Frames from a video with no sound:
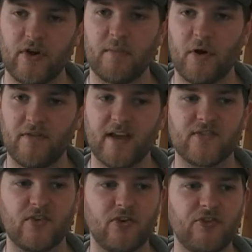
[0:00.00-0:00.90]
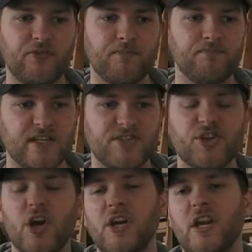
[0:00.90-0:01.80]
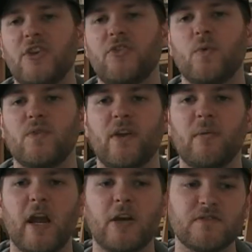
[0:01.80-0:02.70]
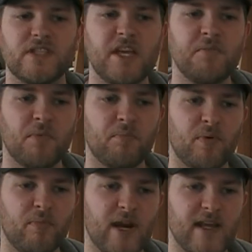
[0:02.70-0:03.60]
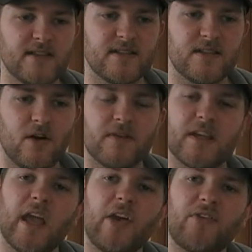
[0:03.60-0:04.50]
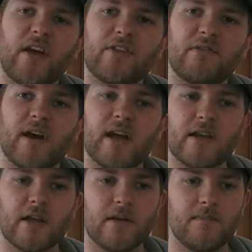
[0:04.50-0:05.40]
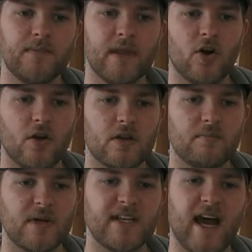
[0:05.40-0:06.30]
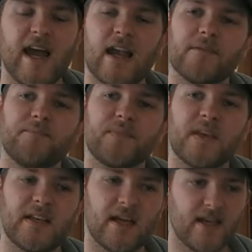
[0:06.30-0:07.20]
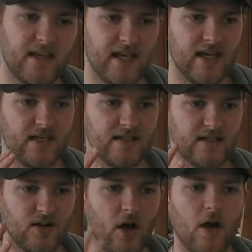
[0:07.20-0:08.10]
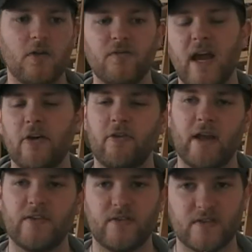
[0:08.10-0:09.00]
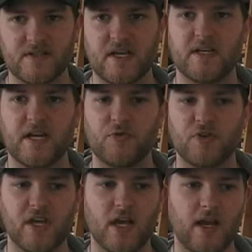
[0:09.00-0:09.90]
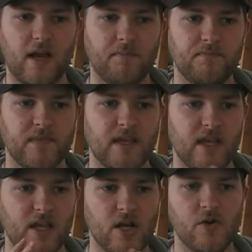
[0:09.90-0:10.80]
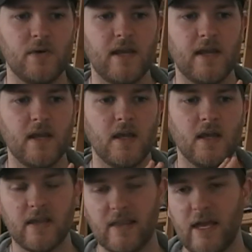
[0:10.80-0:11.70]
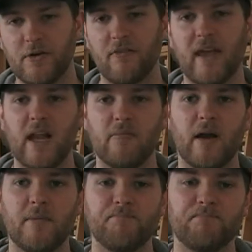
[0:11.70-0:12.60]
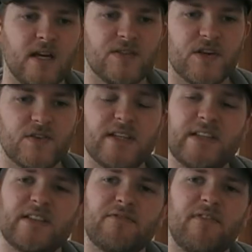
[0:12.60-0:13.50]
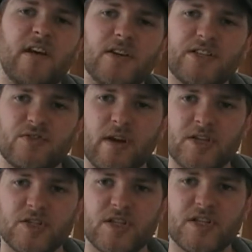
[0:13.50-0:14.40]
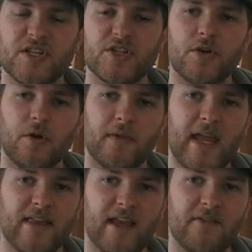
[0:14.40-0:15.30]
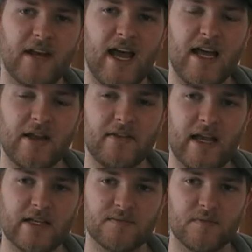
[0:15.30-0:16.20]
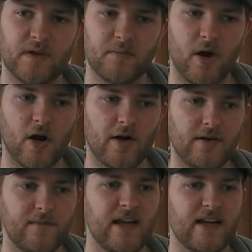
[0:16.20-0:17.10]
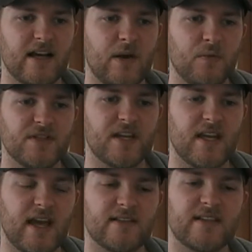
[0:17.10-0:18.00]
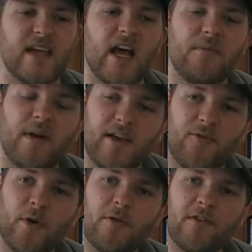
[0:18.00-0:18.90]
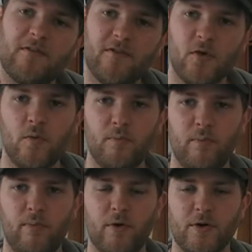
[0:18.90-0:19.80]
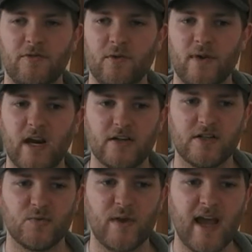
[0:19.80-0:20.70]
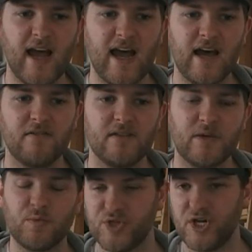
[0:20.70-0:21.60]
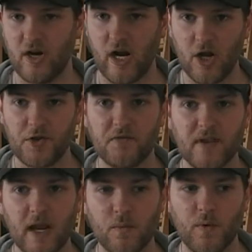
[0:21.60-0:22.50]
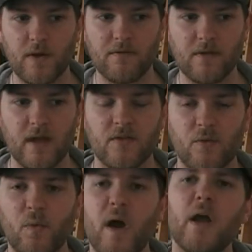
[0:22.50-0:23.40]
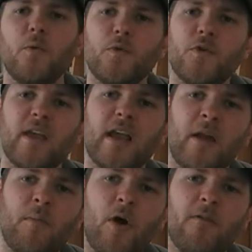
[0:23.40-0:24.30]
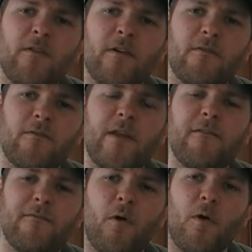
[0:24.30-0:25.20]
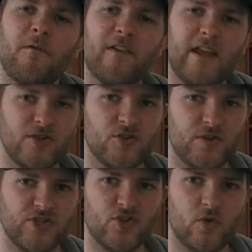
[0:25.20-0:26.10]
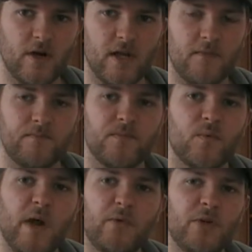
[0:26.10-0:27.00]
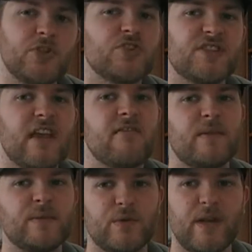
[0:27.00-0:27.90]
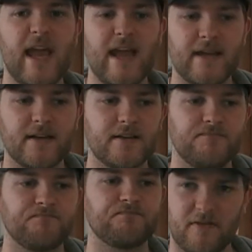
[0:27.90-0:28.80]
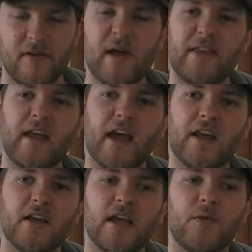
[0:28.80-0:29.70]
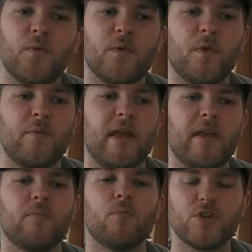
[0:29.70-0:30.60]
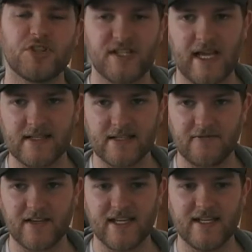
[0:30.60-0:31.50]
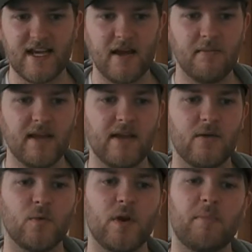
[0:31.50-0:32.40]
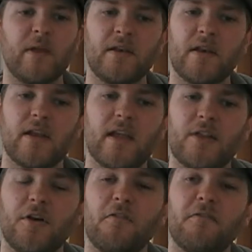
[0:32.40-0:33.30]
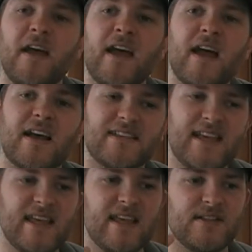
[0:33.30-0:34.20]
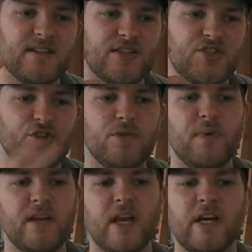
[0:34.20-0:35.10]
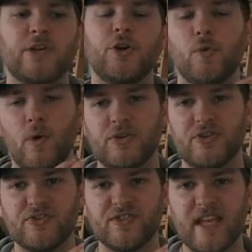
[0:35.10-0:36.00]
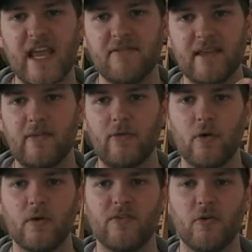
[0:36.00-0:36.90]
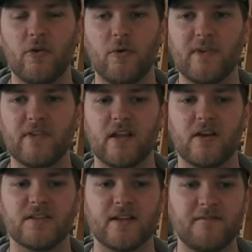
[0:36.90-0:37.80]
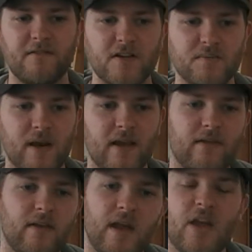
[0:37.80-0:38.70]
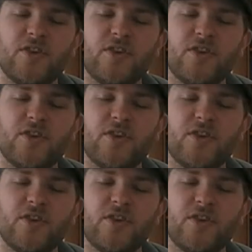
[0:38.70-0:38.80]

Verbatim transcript: Sermon of Exodus, is turned into some kind of demon priest of the Chaos Undivided called Medaille. He then kills all of the Iron Hands sent out to kill him, including that of Galba. So this is a very strange decision on David Annandale's part, I would say, as Galba is one of the few point of view characters we have that we share a lot of time with, so why would you kill him off three-fourths into the story? Why wouldn't you save him to the end? Thematically, it would make more sense if Kidem would have been killed off, as he is the stupid character who wanted to save these human settlers in the first place.